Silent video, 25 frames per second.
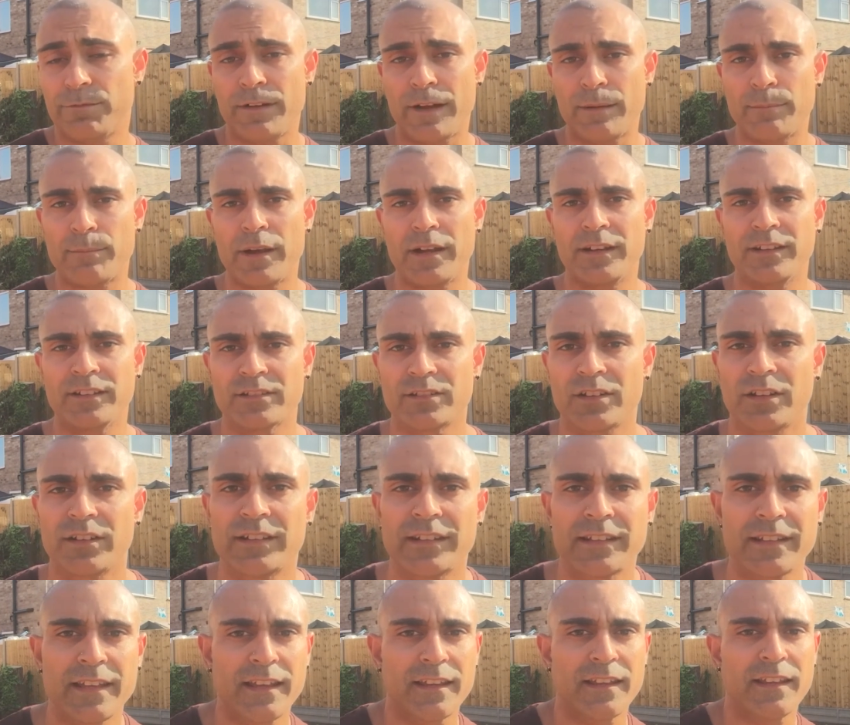Fat burning
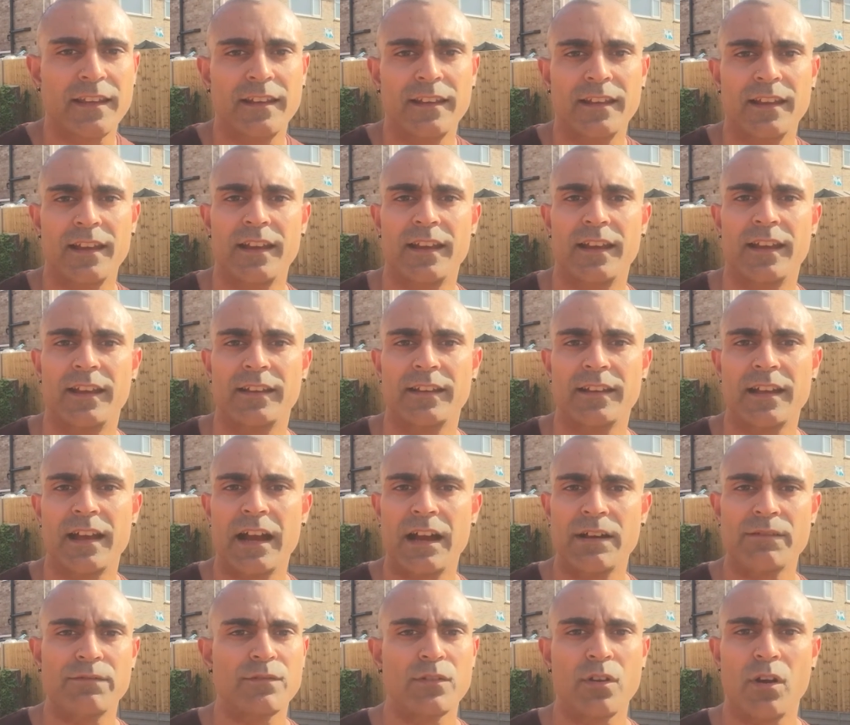started to kick in, and
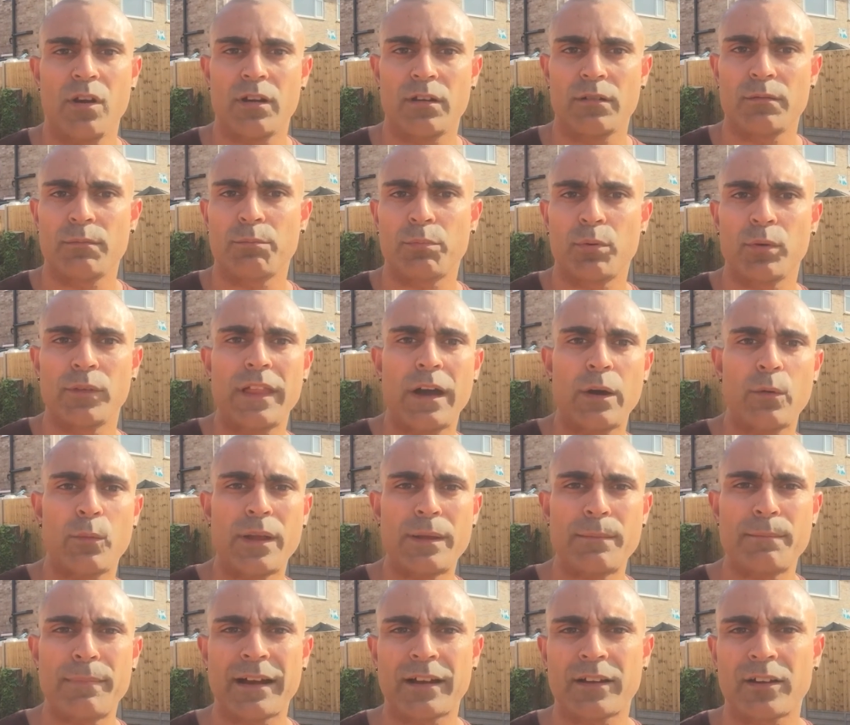I've not put that
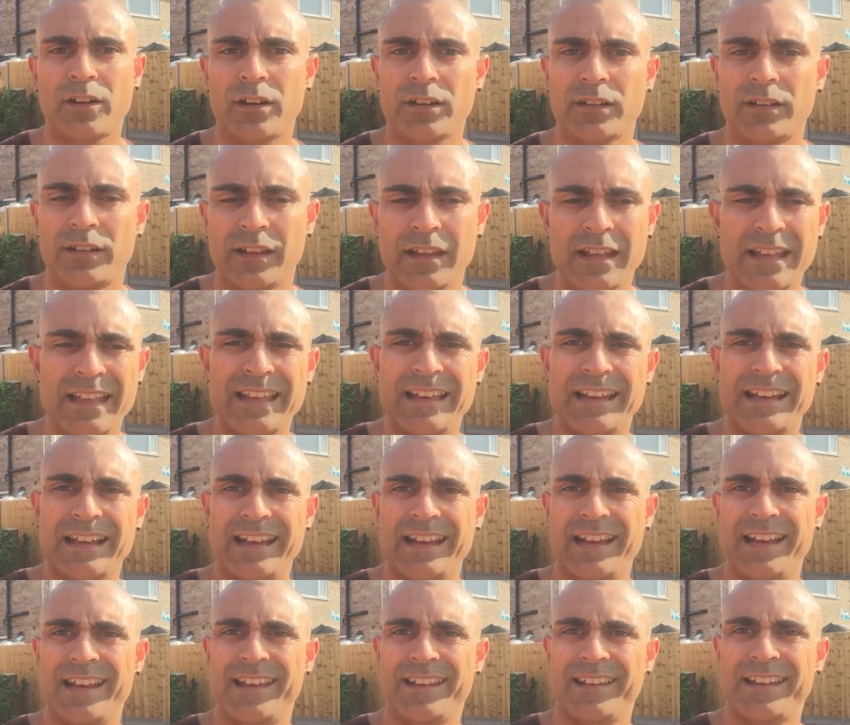weight back on,
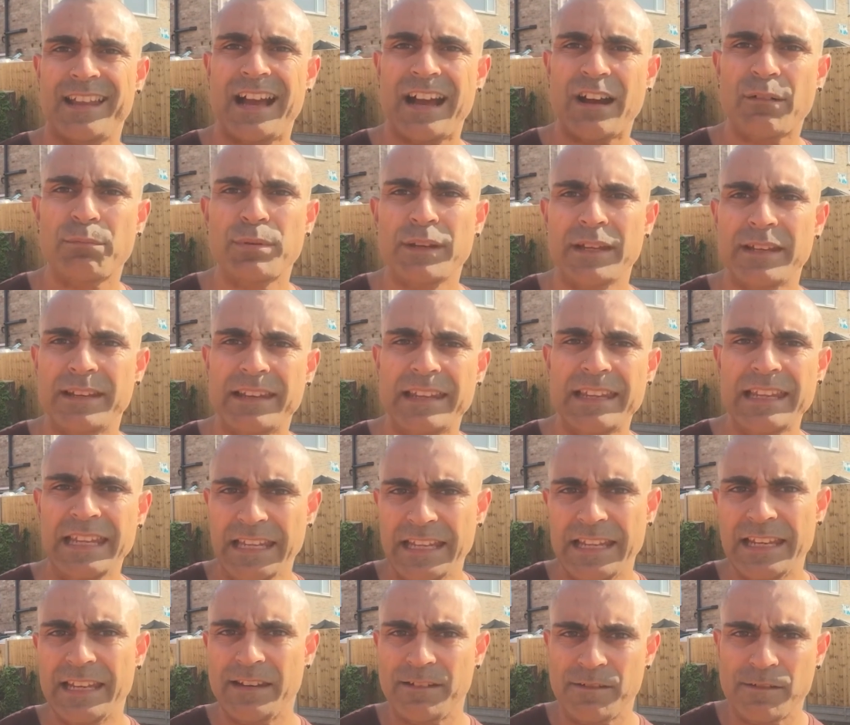and I've been
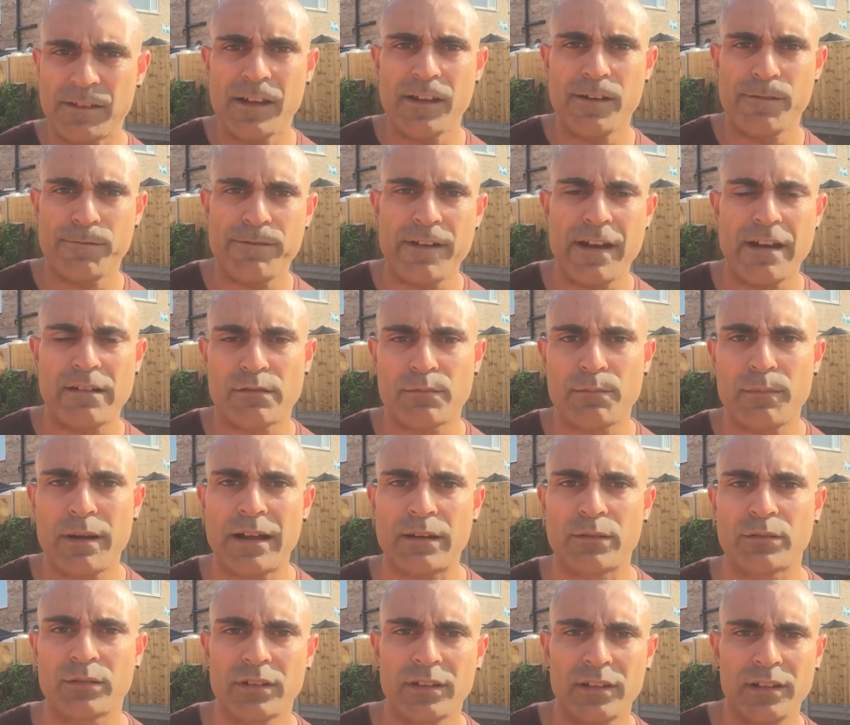eating a fair
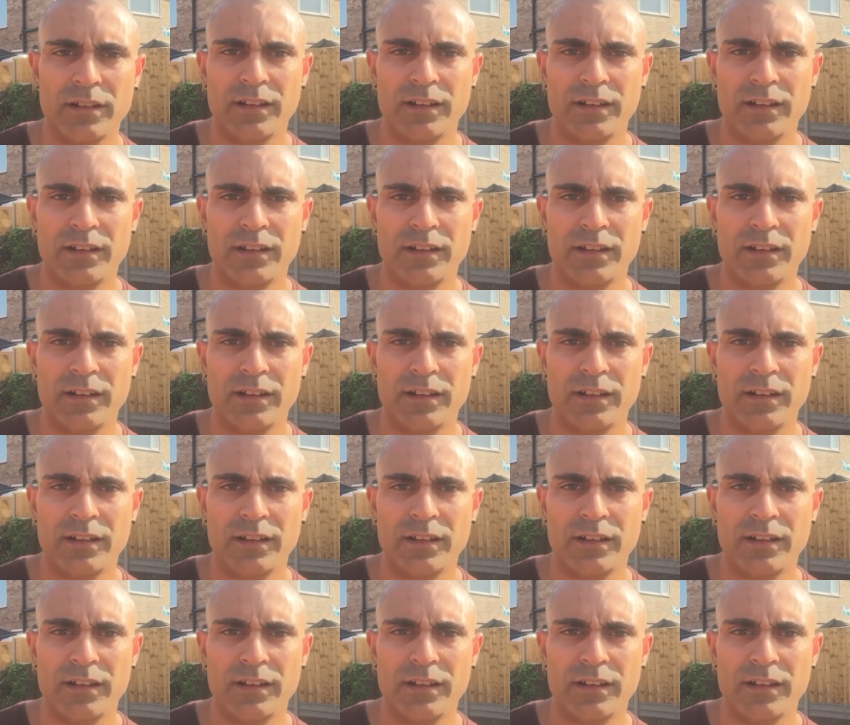amount.